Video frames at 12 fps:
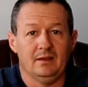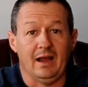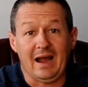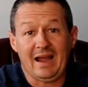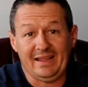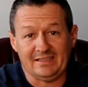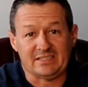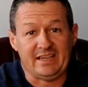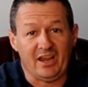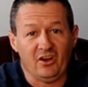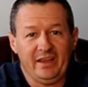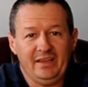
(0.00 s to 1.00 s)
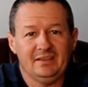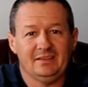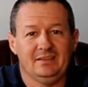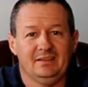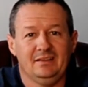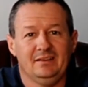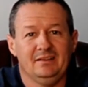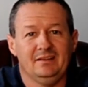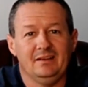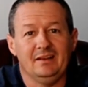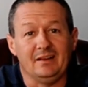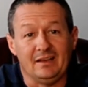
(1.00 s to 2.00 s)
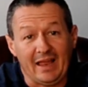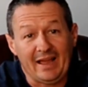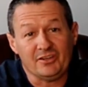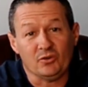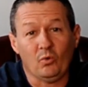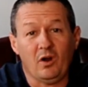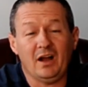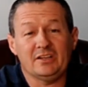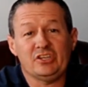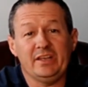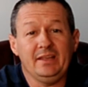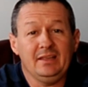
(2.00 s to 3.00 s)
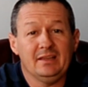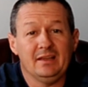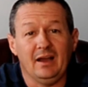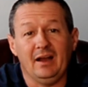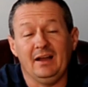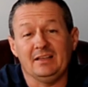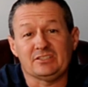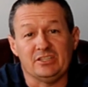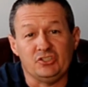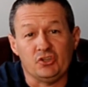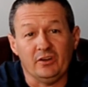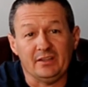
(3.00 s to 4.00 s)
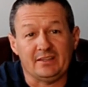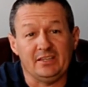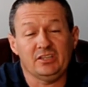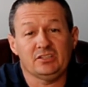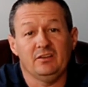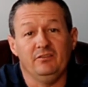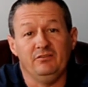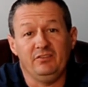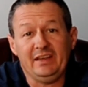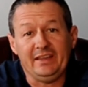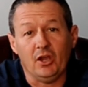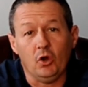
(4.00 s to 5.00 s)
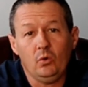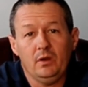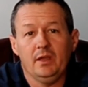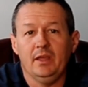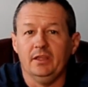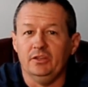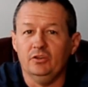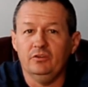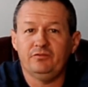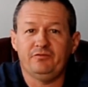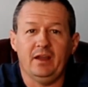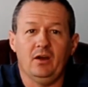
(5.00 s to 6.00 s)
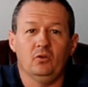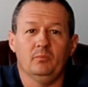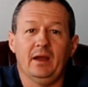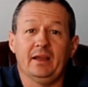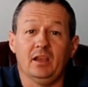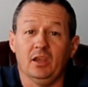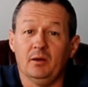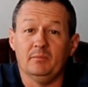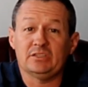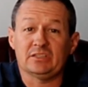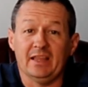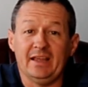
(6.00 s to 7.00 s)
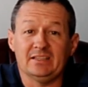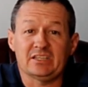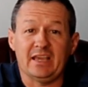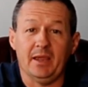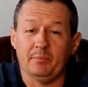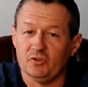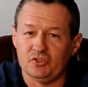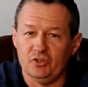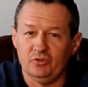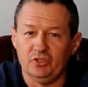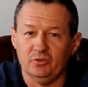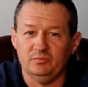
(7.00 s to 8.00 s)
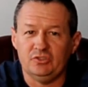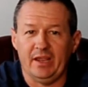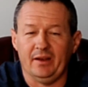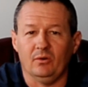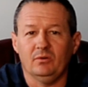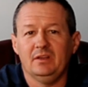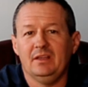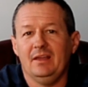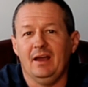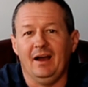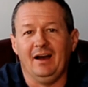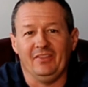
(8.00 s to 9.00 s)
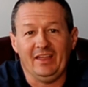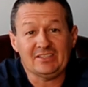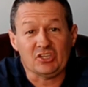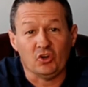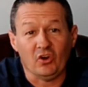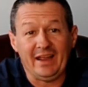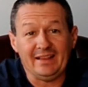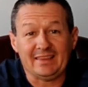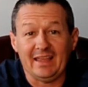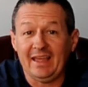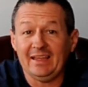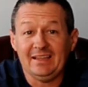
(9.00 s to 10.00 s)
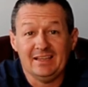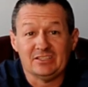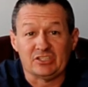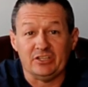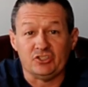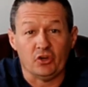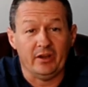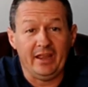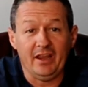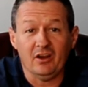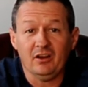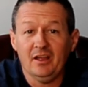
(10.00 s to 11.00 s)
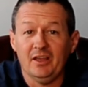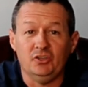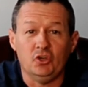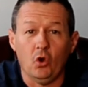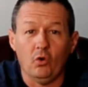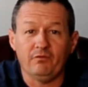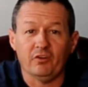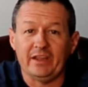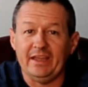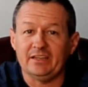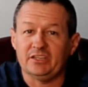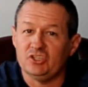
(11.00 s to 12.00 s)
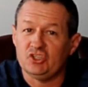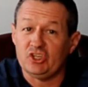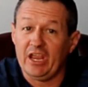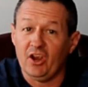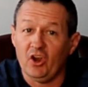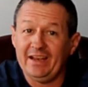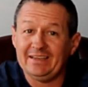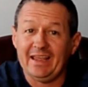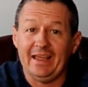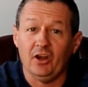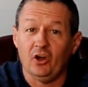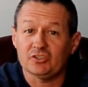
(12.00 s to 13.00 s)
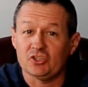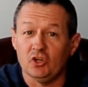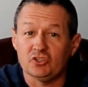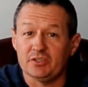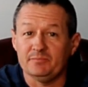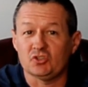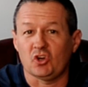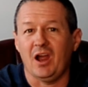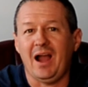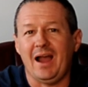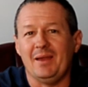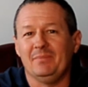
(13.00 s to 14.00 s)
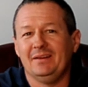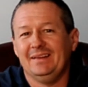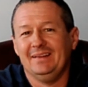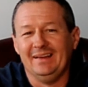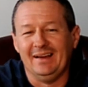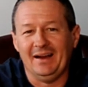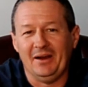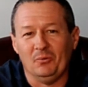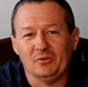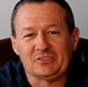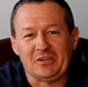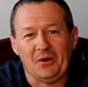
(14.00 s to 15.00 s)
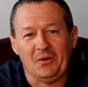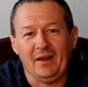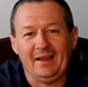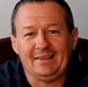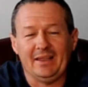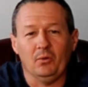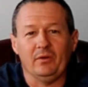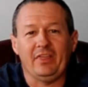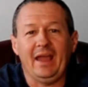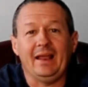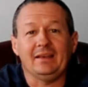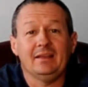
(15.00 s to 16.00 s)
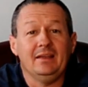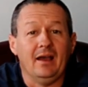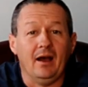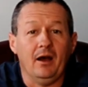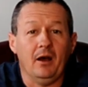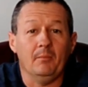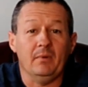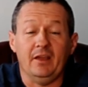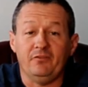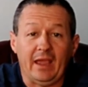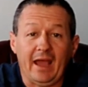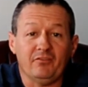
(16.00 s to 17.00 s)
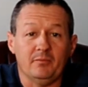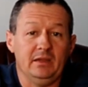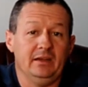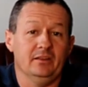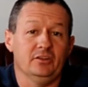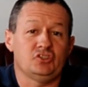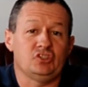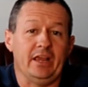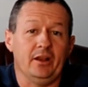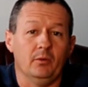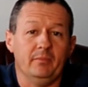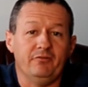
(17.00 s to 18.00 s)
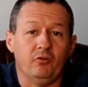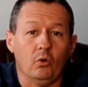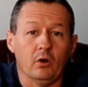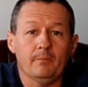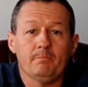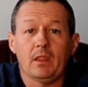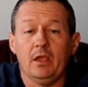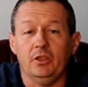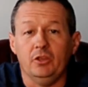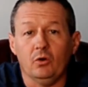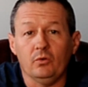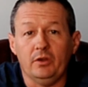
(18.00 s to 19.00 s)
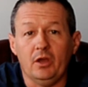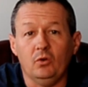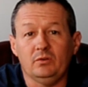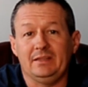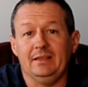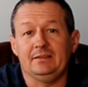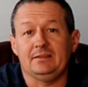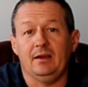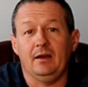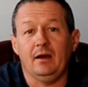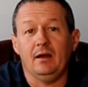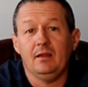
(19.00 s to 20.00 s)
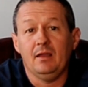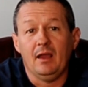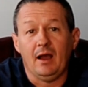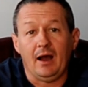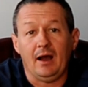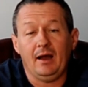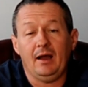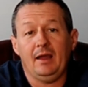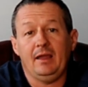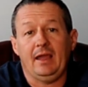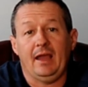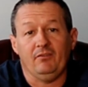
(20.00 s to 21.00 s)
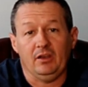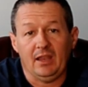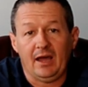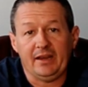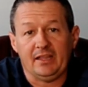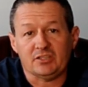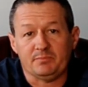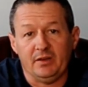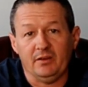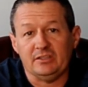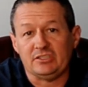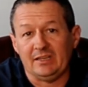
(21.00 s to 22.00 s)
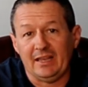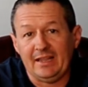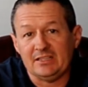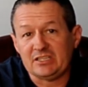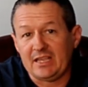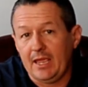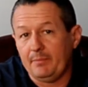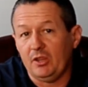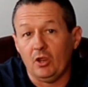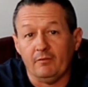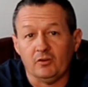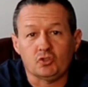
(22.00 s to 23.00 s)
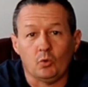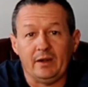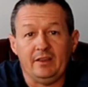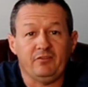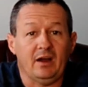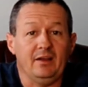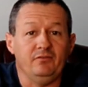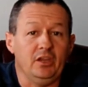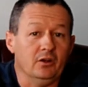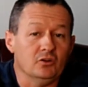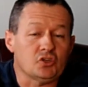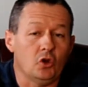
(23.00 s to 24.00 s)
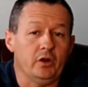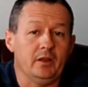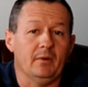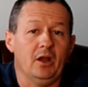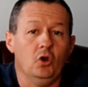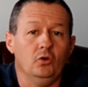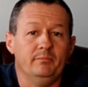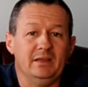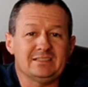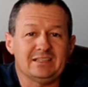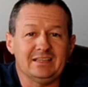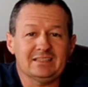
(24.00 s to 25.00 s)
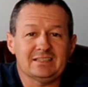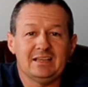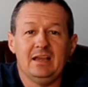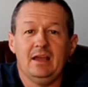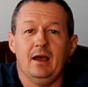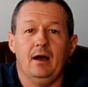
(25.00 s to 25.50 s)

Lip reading: Hi, it's Gary. Glad you're watching. Since you're at this video, you found my Columbus Landscapers YouTube channel. That's a great thing. Since you're here, don't forget to share it and also subscribe. We'll start right there with that. If you haven't been on this channel before, you'll note that I have a lot of experience in landscaping, over 25 years owning my own business.